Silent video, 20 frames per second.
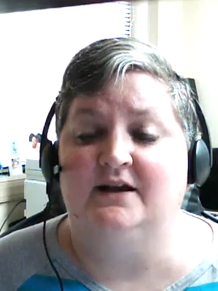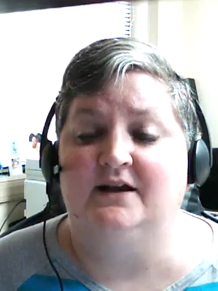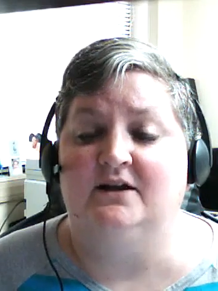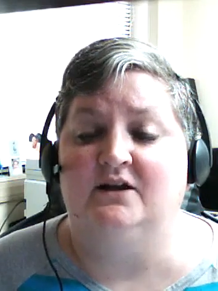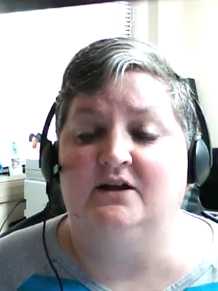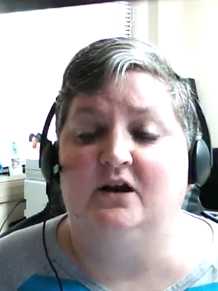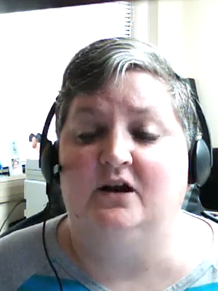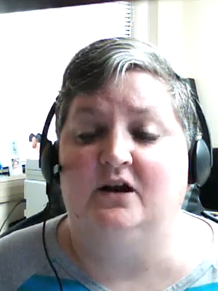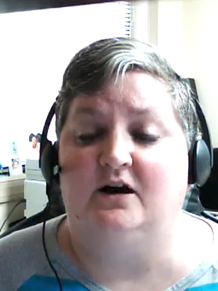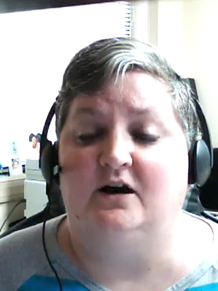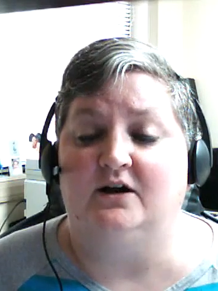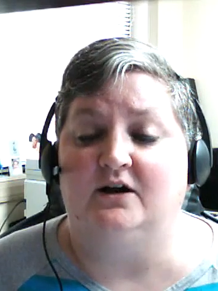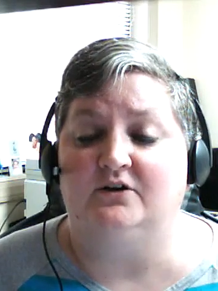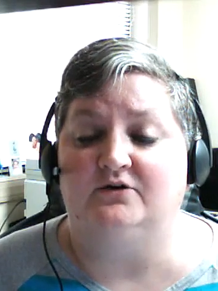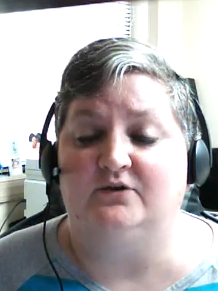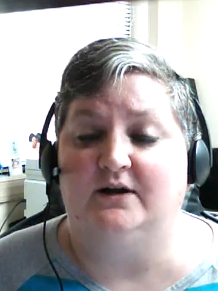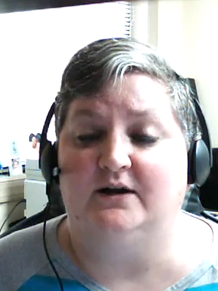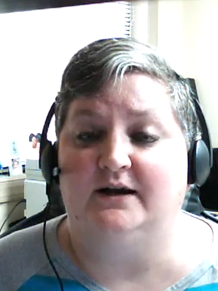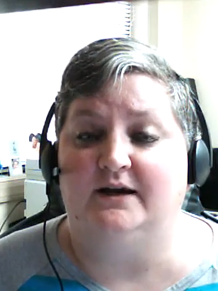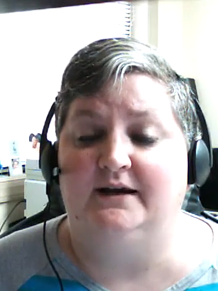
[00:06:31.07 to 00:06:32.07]

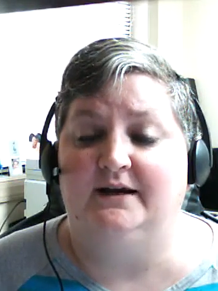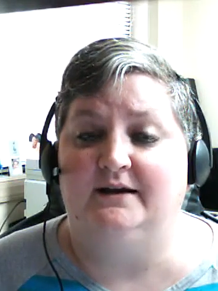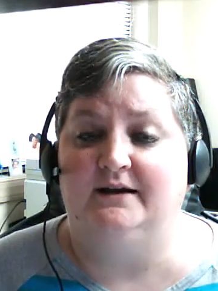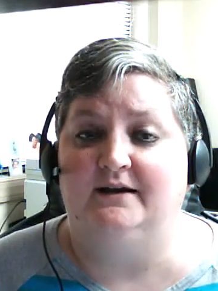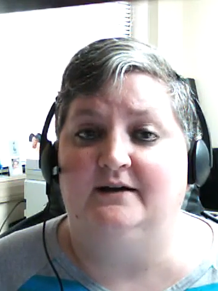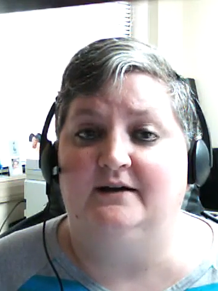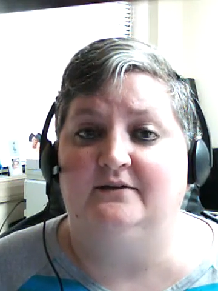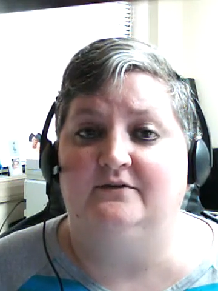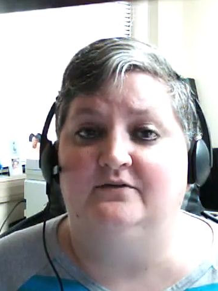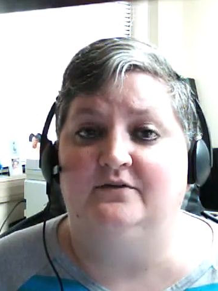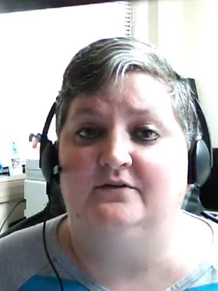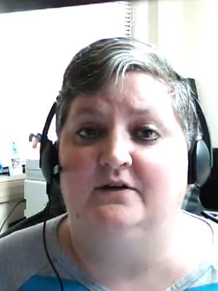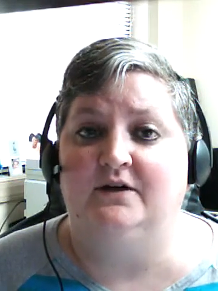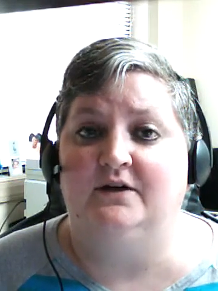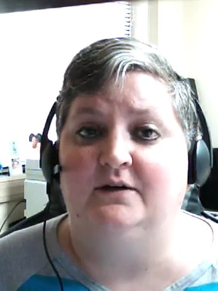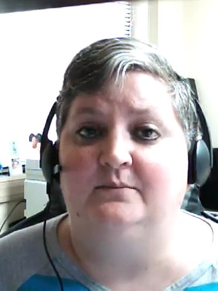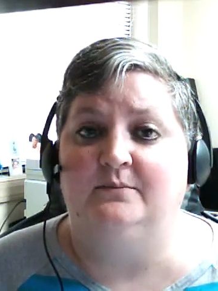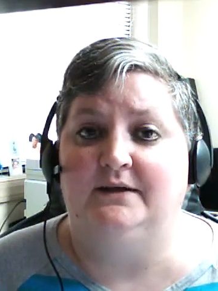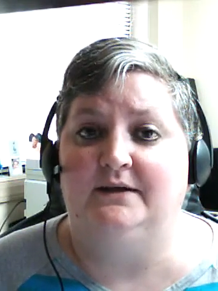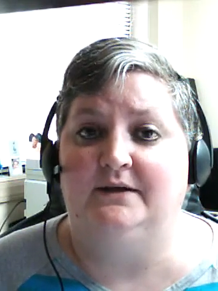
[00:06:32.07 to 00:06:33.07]
cadre of
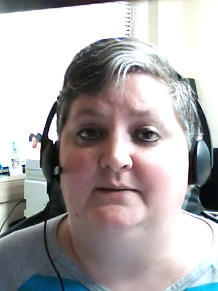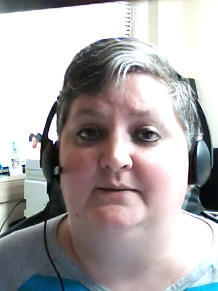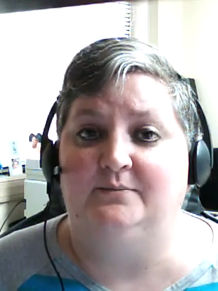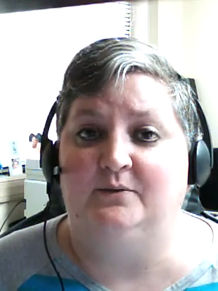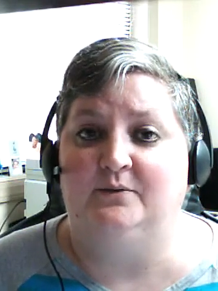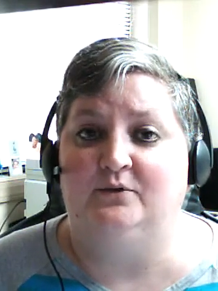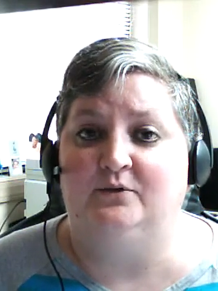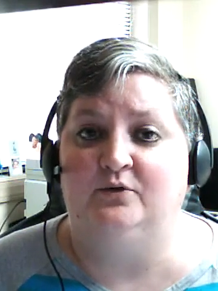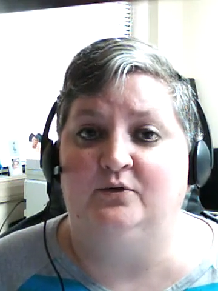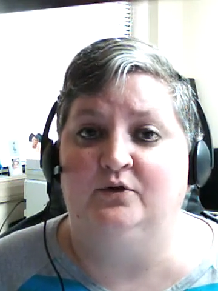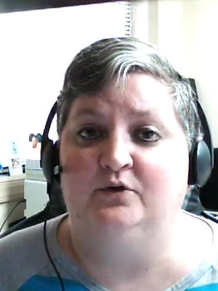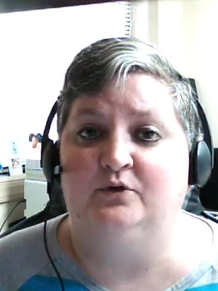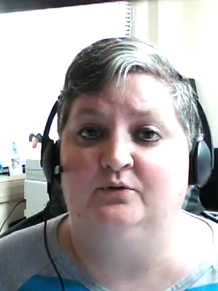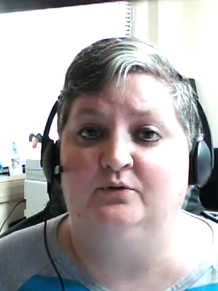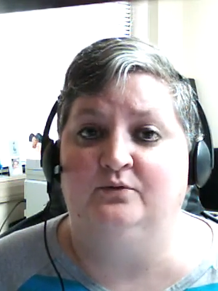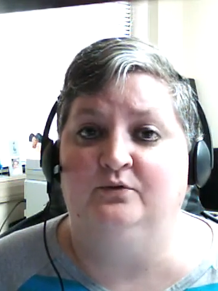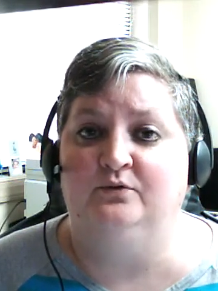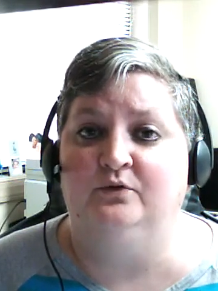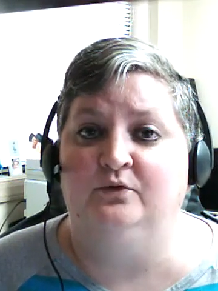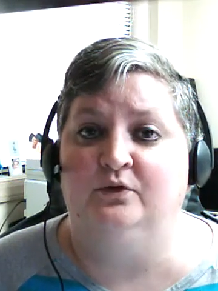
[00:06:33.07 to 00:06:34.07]
people
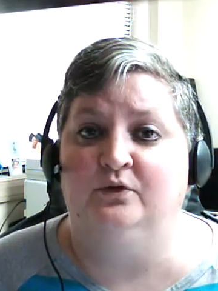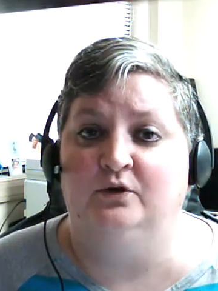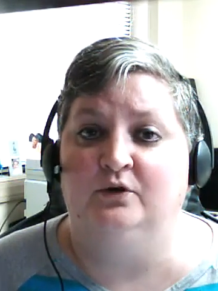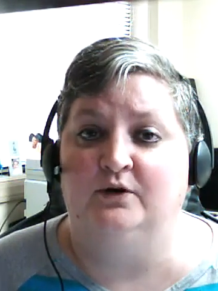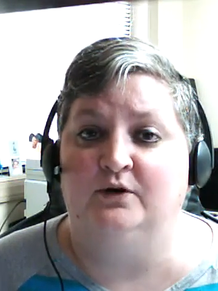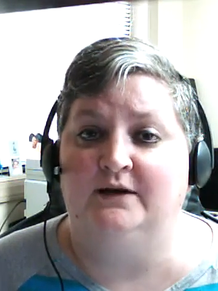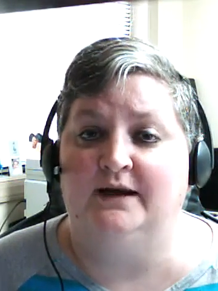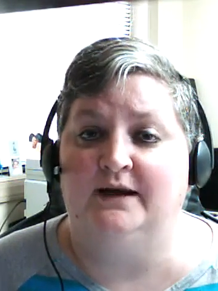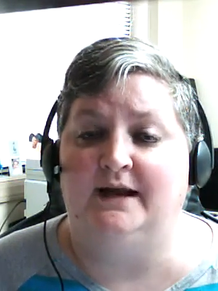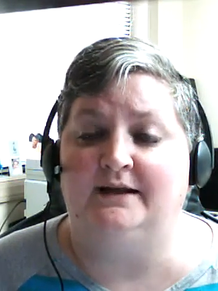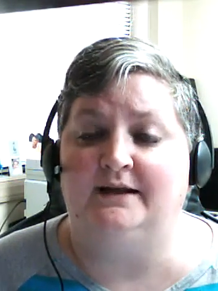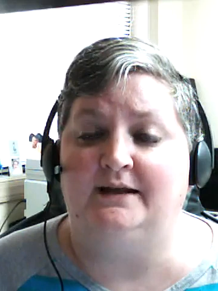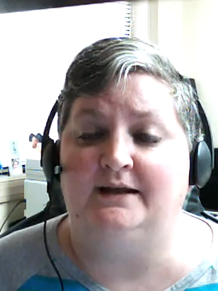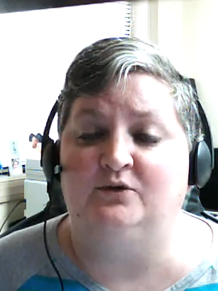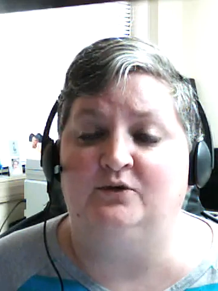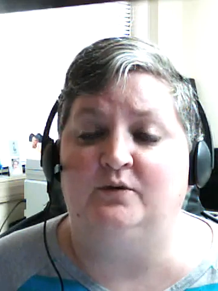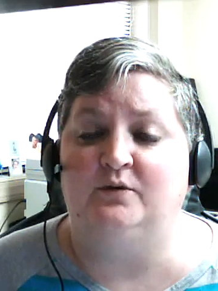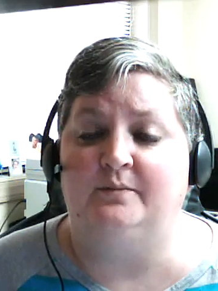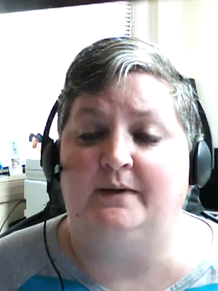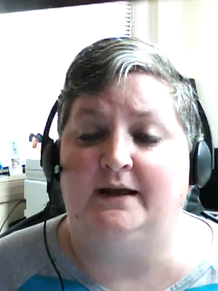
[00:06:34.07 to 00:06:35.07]
who look at
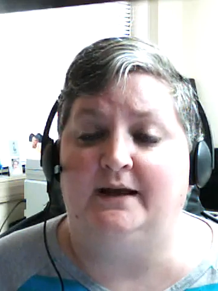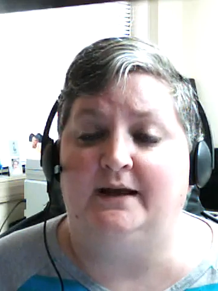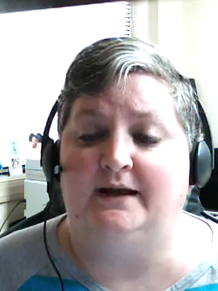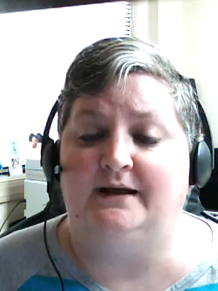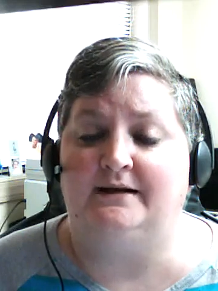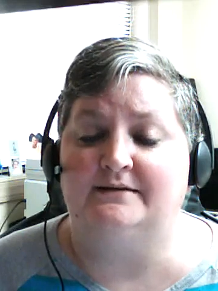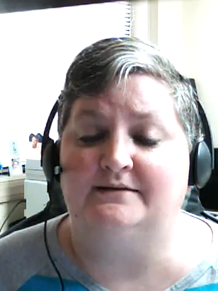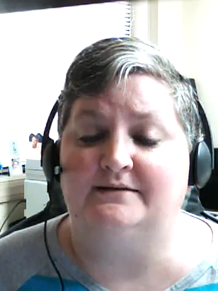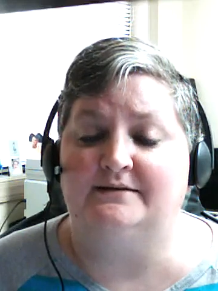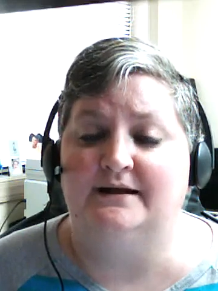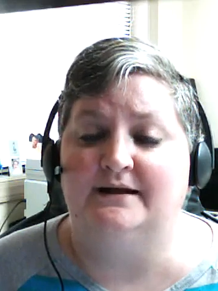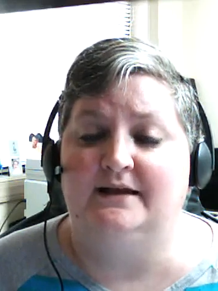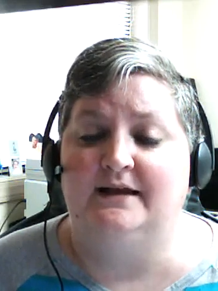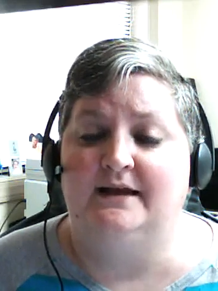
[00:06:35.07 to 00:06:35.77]
your PASS